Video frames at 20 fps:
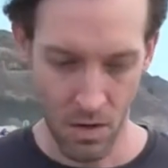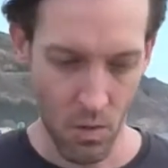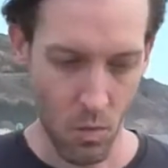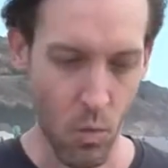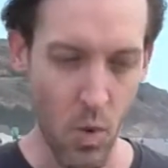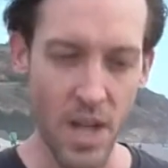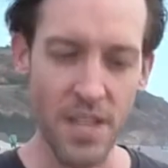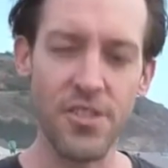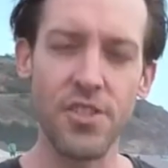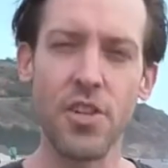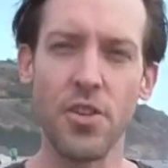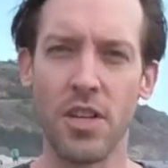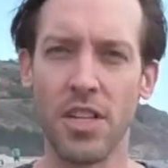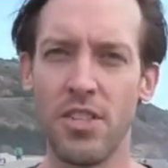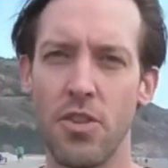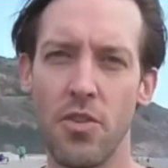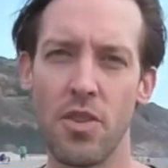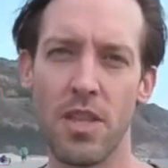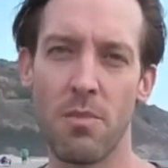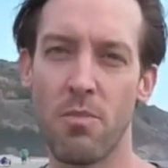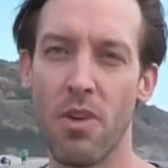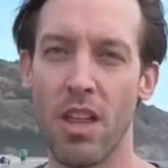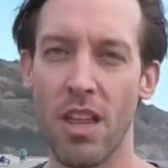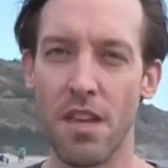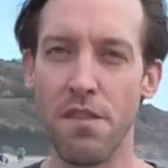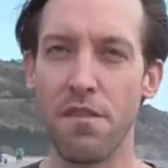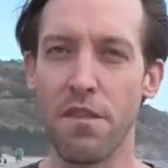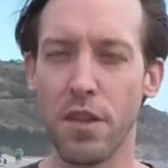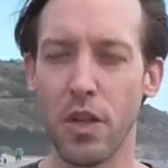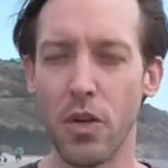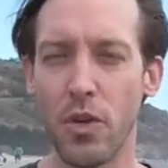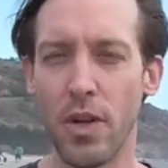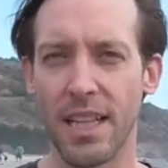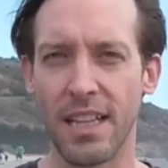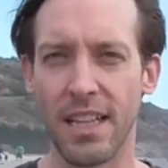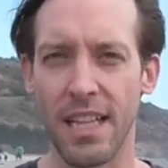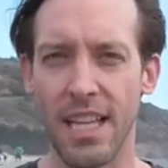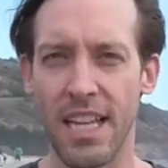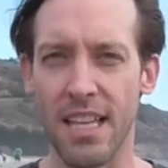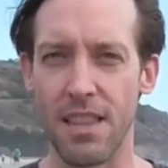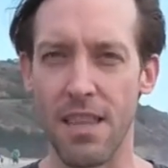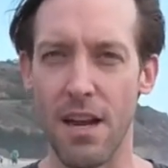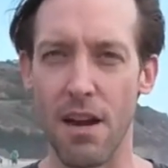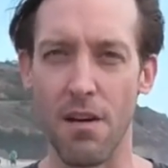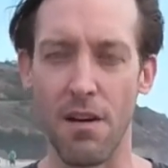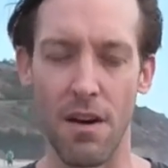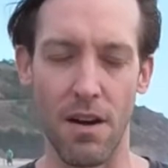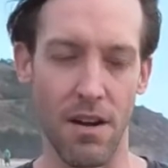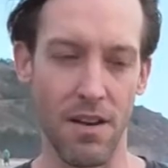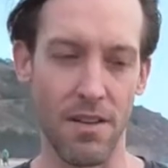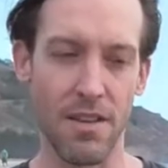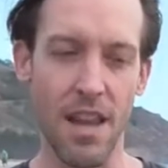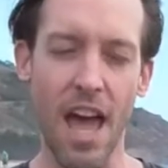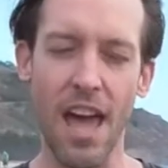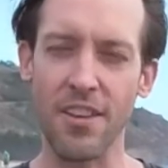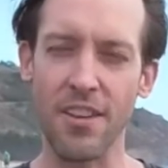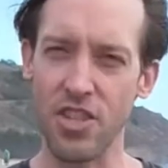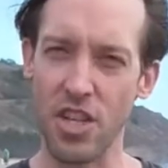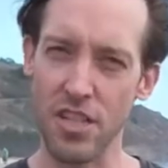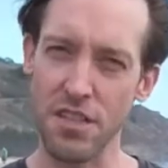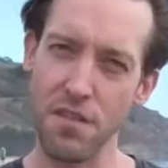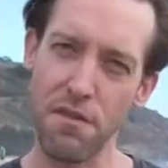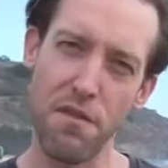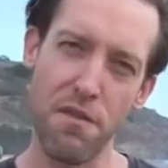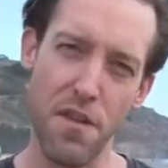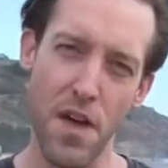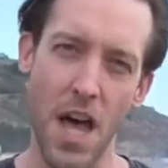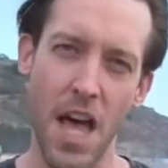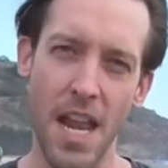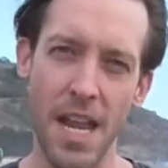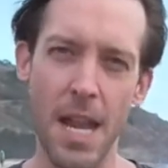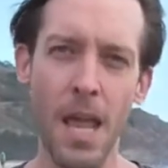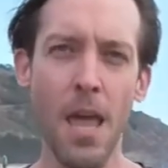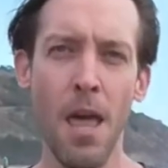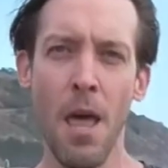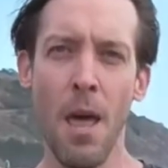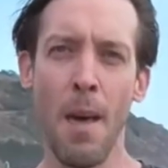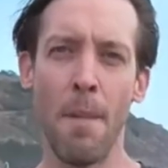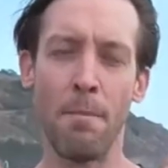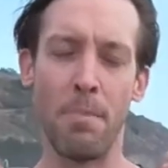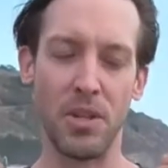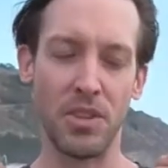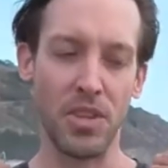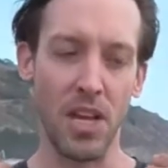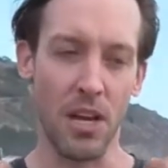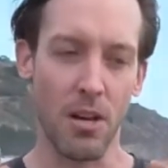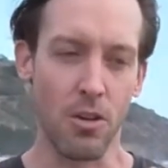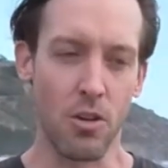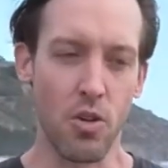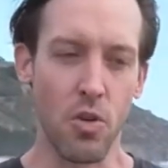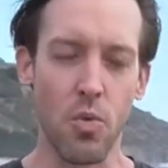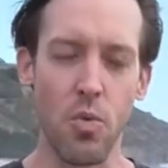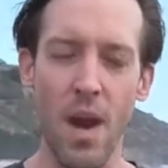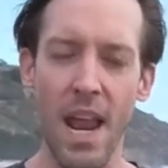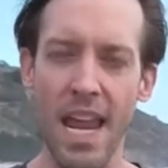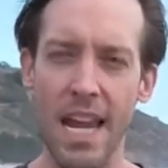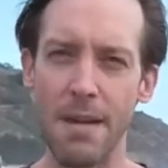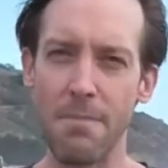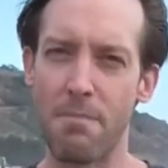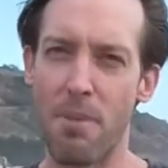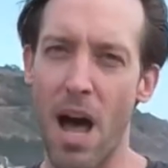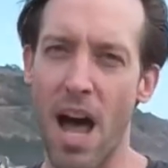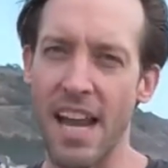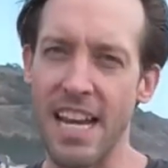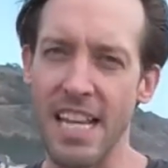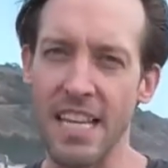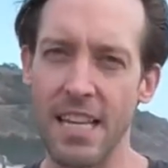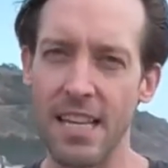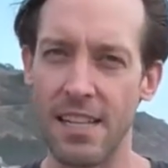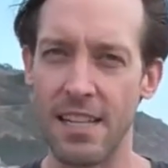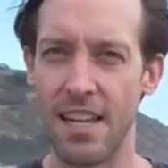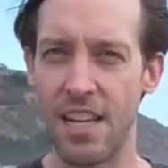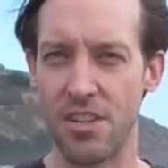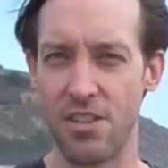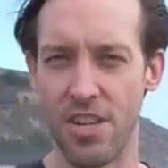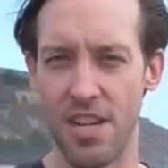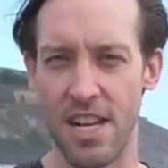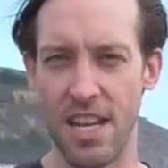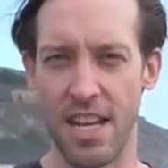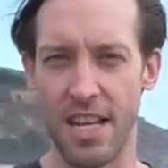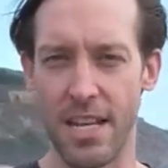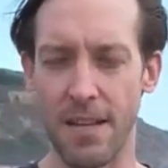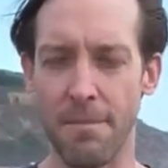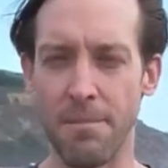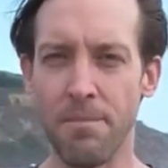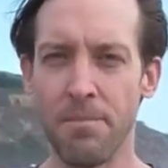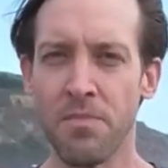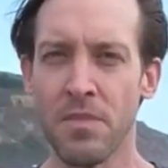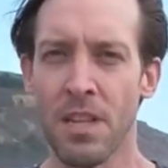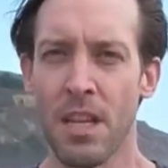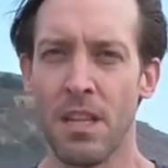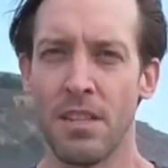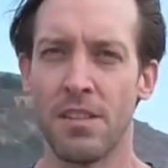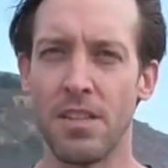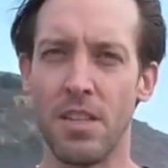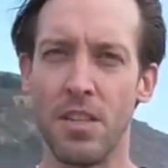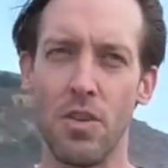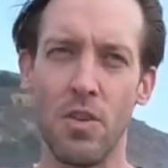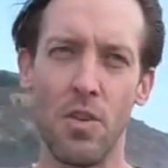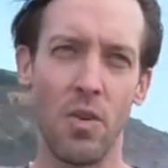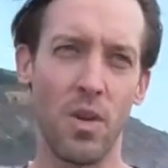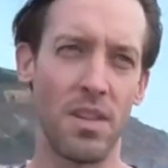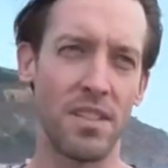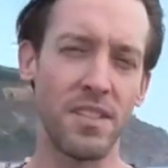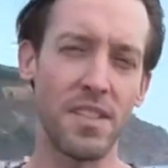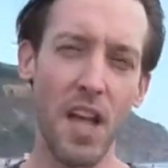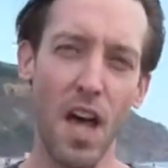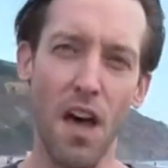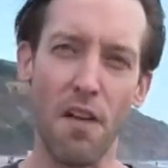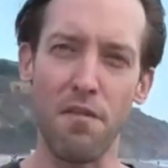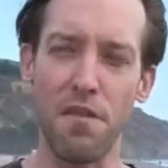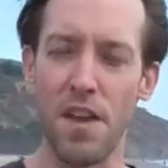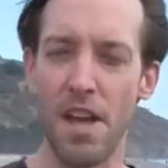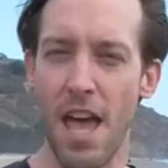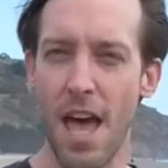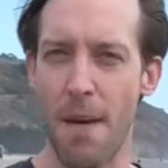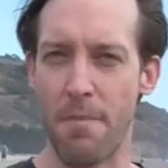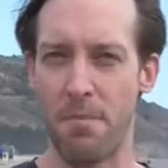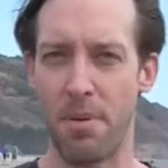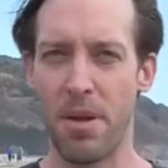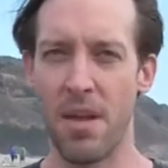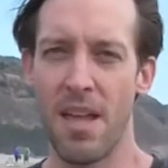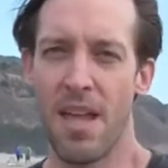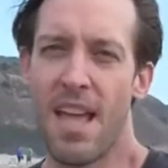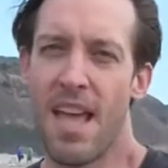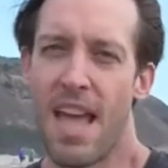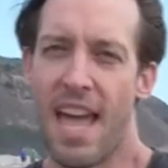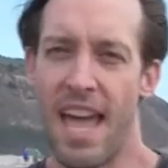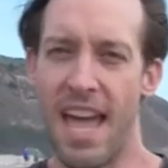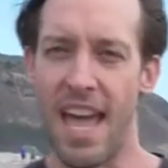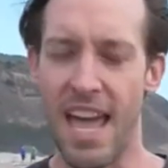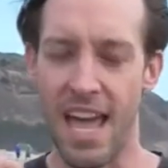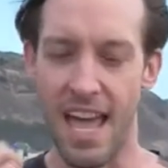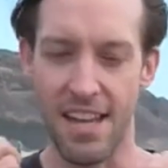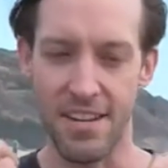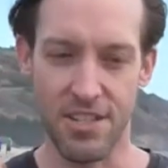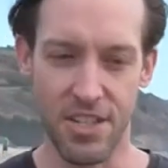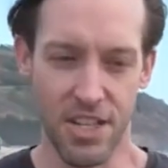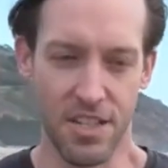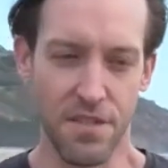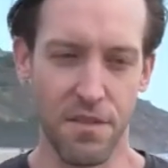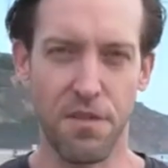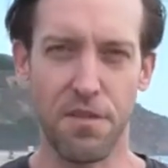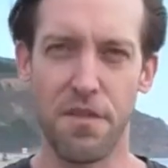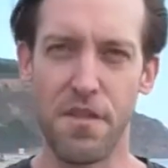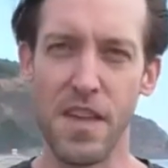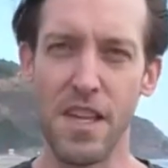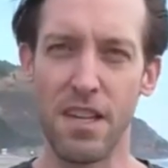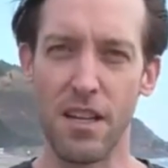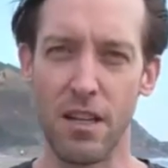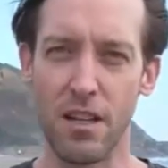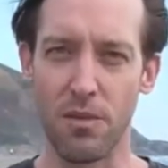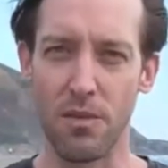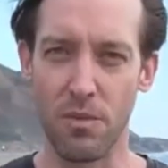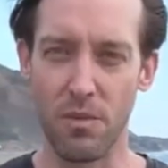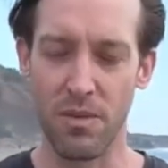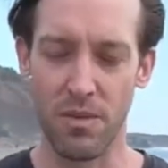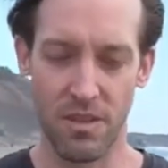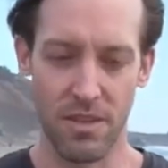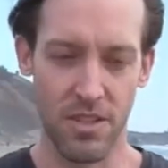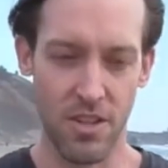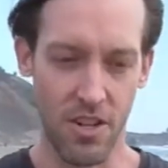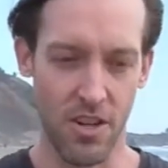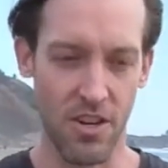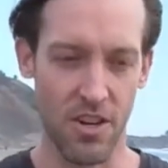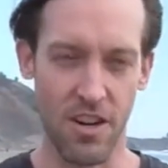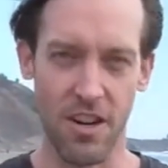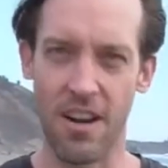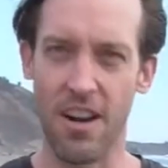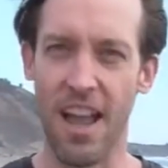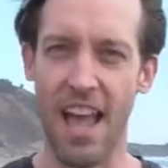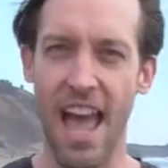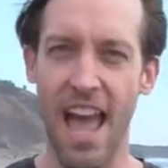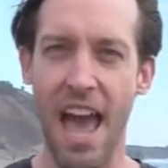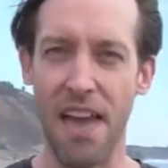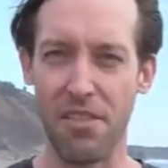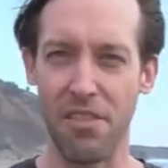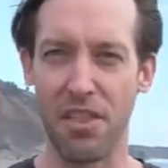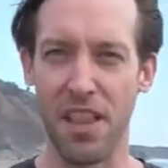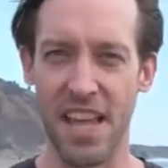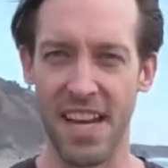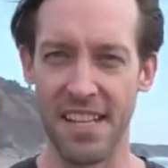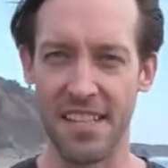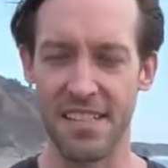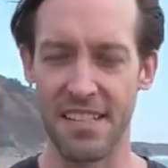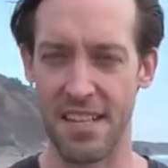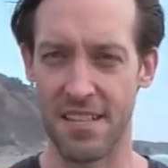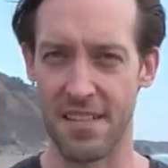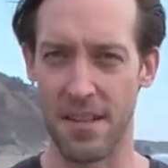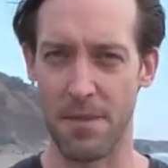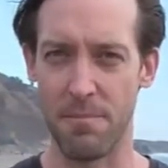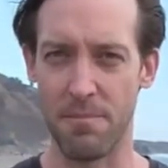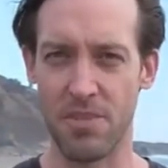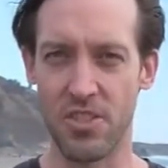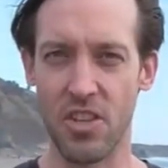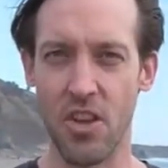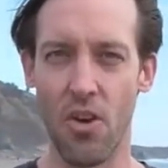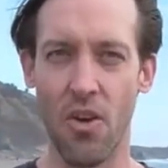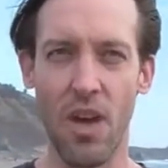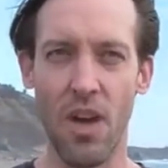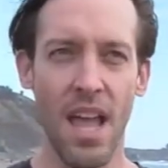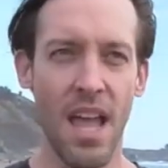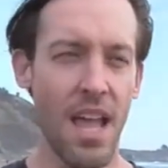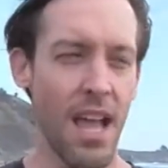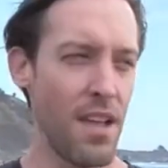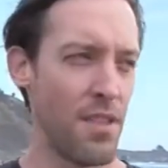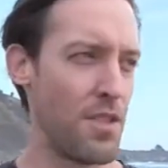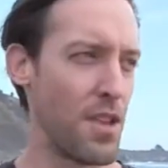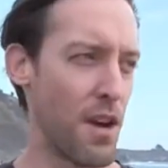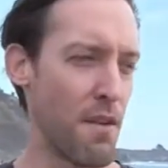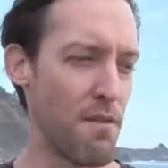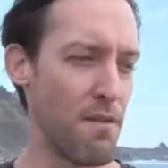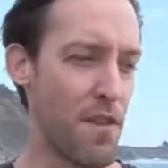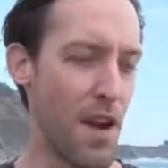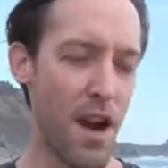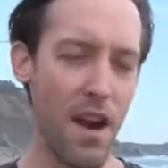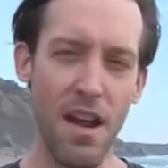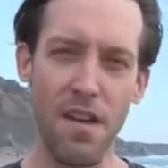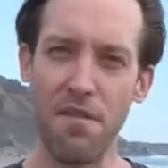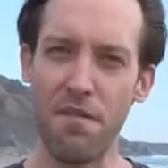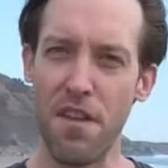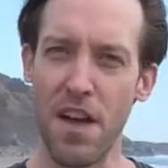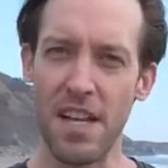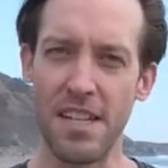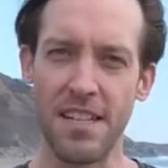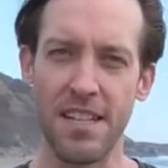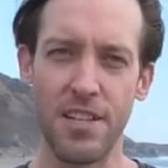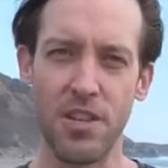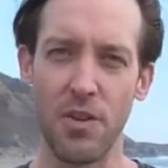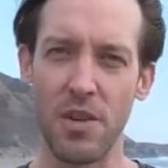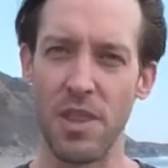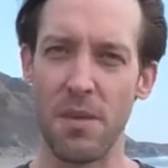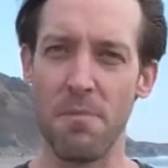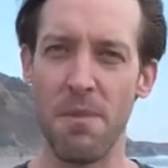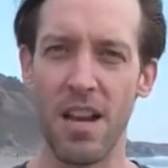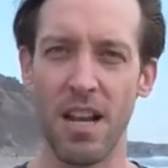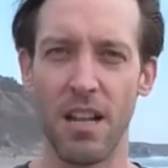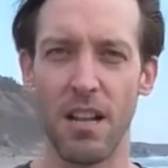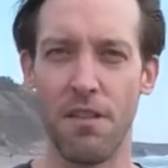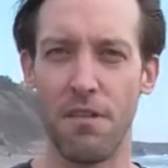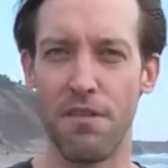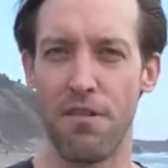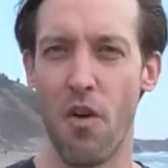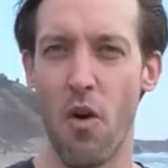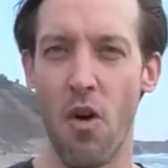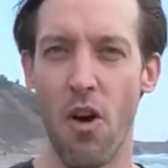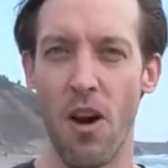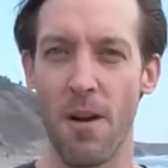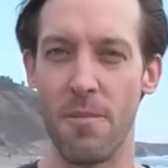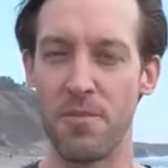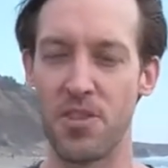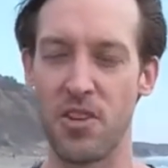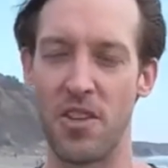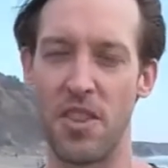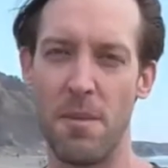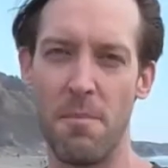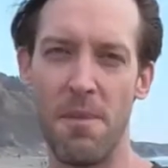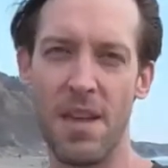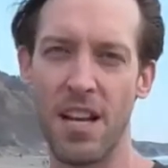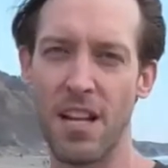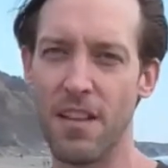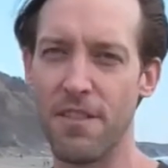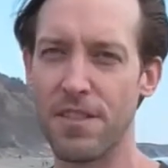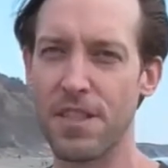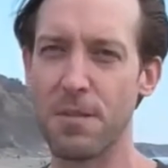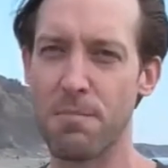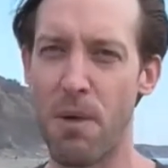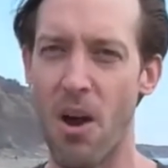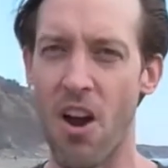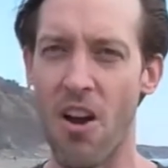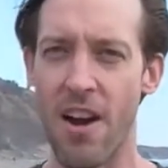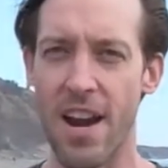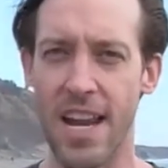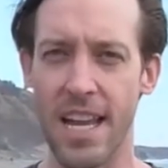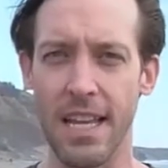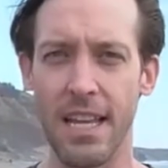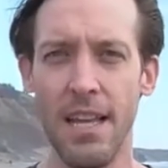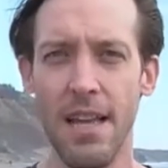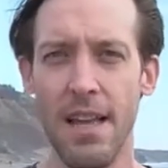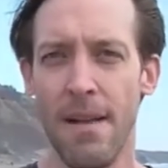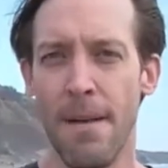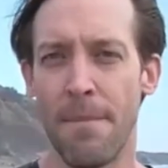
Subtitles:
once you can do them really fluidly, they're not just fun, but they're great body conditioning to toughen up and just feel your athleticism. So they're very fun to do in the middle of forms or in the middle of sparring.